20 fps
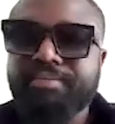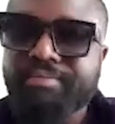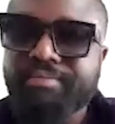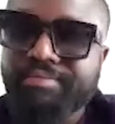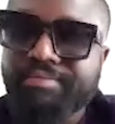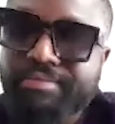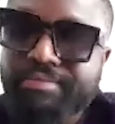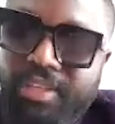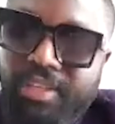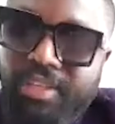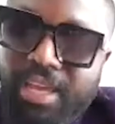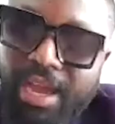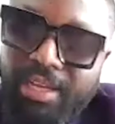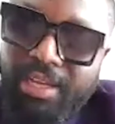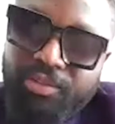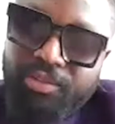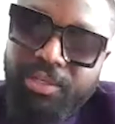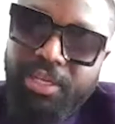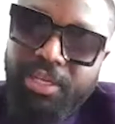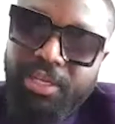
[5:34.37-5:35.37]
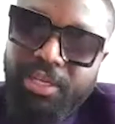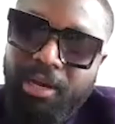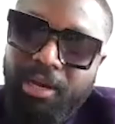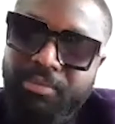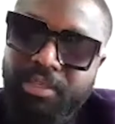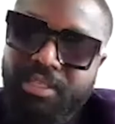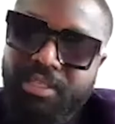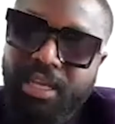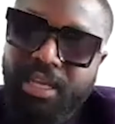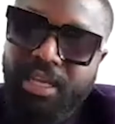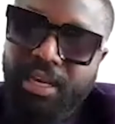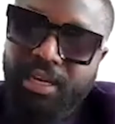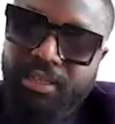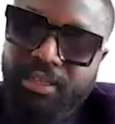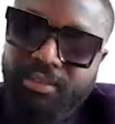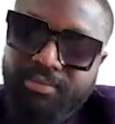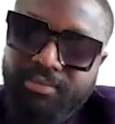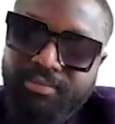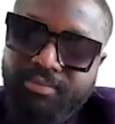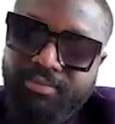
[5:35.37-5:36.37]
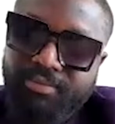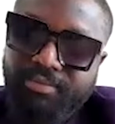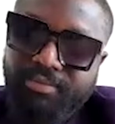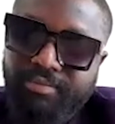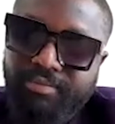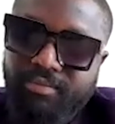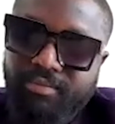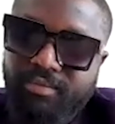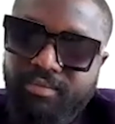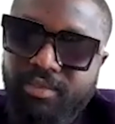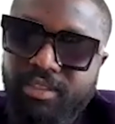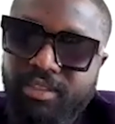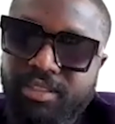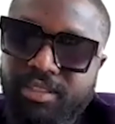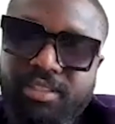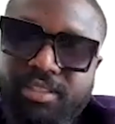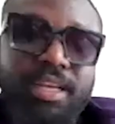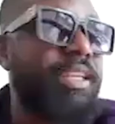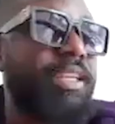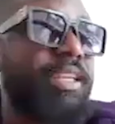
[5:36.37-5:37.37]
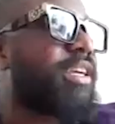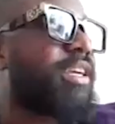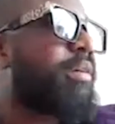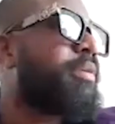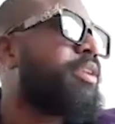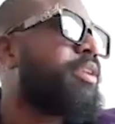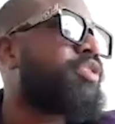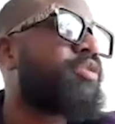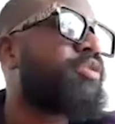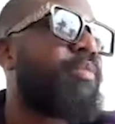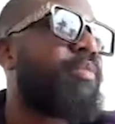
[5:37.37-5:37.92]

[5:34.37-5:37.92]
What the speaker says: yeah, today I'm the tailor. It's Elikem in a small